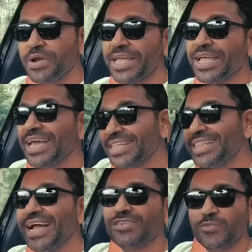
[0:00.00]
braking,
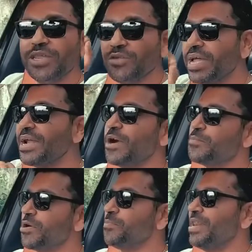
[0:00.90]
that's when you get a
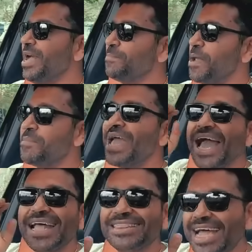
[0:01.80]
proper lap time.
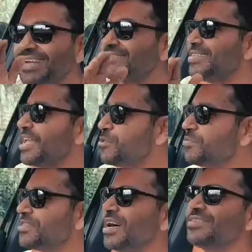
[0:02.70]
And that
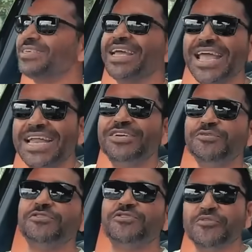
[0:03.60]
segues us
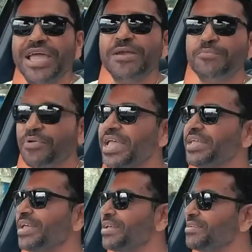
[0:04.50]
into trail braking.